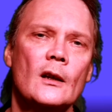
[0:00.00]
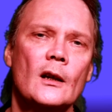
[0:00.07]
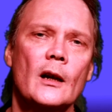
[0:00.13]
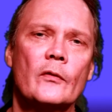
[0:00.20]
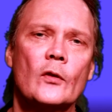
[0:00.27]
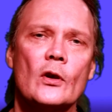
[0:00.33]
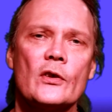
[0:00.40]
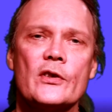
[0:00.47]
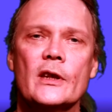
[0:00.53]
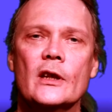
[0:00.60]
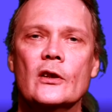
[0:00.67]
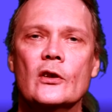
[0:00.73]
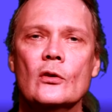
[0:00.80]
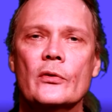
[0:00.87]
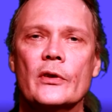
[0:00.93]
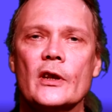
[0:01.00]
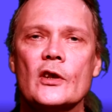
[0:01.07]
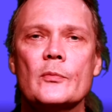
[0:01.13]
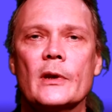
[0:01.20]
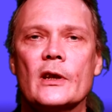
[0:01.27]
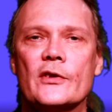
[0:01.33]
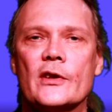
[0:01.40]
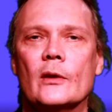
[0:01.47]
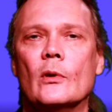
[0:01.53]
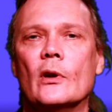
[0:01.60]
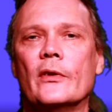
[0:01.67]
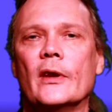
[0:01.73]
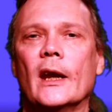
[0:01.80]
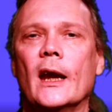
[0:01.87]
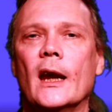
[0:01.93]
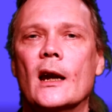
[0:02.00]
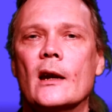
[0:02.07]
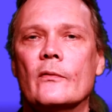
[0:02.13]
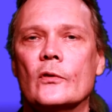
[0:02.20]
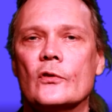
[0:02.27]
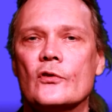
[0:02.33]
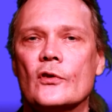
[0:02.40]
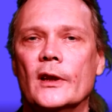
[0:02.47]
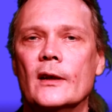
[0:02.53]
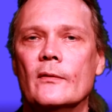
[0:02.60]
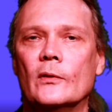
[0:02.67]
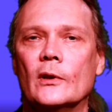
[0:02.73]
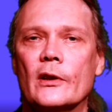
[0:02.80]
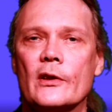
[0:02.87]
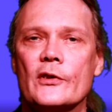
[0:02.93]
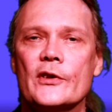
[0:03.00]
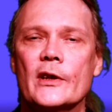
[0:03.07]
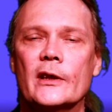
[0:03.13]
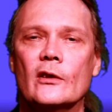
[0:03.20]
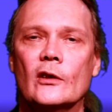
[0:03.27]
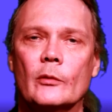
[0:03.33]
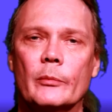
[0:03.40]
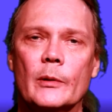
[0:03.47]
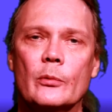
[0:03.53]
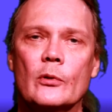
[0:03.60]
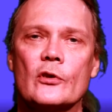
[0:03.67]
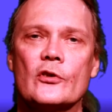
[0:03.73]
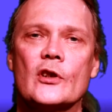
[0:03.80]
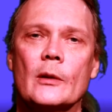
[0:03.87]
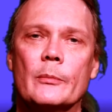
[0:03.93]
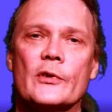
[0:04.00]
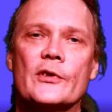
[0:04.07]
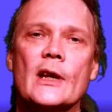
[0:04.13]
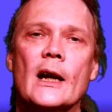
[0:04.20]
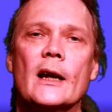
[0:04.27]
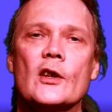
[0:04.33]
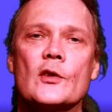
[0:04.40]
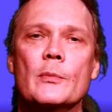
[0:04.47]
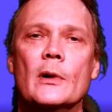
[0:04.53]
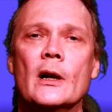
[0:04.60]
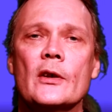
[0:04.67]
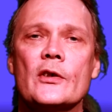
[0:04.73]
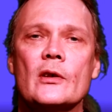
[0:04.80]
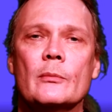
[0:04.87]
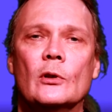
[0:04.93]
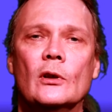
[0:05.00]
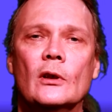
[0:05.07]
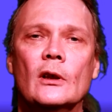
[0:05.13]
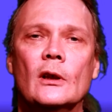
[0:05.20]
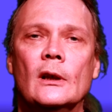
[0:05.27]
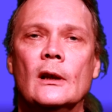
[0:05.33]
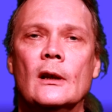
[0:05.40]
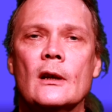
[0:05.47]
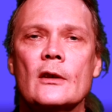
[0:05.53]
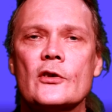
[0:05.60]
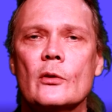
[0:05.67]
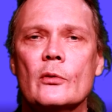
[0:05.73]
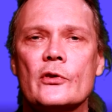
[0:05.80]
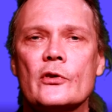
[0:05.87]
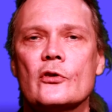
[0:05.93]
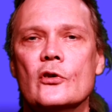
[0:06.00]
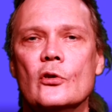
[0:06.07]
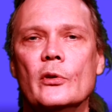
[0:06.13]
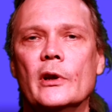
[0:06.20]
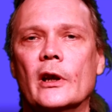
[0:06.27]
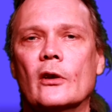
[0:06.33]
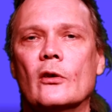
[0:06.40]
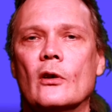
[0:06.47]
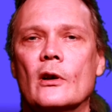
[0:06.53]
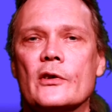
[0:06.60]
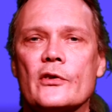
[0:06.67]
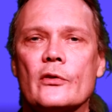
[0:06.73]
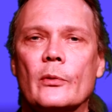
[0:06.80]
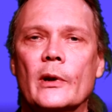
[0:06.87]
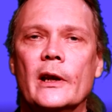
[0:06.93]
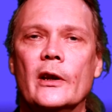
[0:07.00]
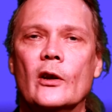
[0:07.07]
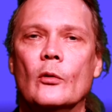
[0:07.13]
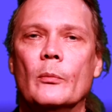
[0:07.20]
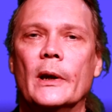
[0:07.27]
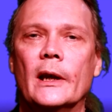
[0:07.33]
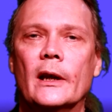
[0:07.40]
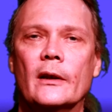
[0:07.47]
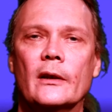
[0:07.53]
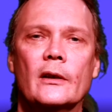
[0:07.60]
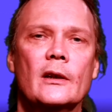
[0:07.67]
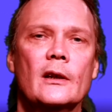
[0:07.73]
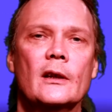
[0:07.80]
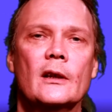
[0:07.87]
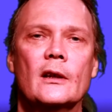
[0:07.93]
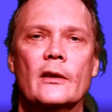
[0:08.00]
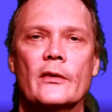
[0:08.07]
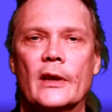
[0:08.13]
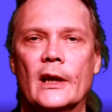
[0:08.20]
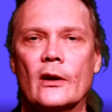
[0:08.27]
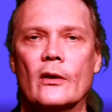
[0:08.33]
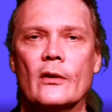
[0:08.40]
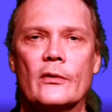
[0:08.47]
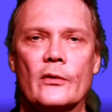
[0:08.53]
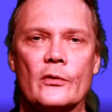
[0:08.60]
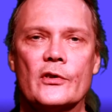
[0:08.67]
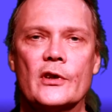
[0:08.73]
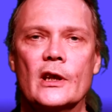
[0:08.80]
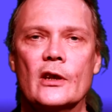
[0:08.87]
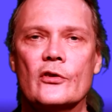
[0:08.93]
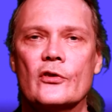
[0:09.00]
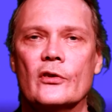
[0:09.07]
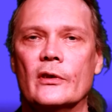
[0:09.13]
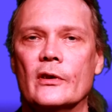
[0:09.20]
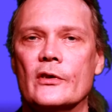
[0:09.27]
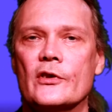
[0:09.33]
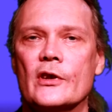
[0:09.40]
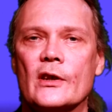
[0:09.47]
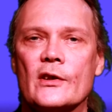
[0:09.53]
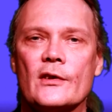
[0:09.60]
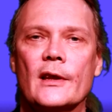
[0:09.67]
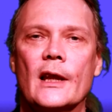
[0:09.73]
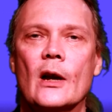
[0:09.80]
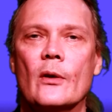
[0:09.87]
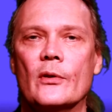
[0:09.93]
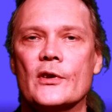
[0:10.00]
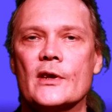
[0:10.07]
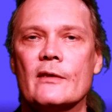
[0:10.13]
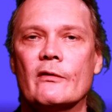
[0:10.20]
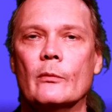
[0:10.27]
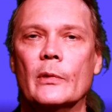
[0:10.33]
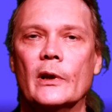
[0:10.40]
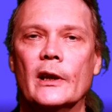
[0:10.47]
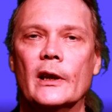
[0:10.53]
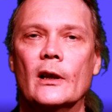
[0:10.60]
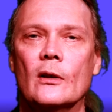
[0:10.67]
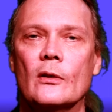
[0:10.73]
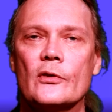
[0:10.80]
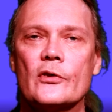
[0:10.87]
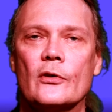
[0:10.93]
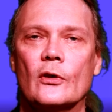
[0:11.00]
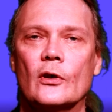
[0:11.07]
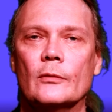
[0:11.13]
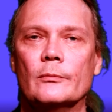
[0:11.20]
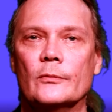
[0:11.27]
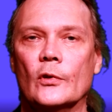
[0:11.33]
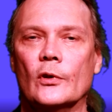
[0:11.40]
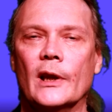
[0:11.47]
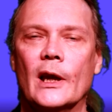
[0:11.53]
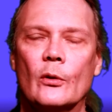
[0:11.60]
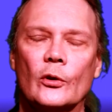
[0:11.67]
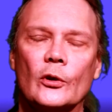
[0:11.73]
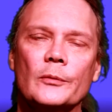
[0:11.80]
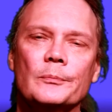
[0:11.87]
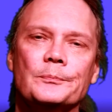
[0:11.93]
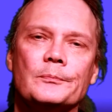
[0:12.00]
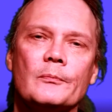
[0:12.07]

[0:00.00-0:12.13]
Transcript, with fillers: Of course, they do this because they want the average level of the signal to be pushed up as high as possible. So as you're tuning across the radio band, their, their station is as loud as everybody else or, or louder.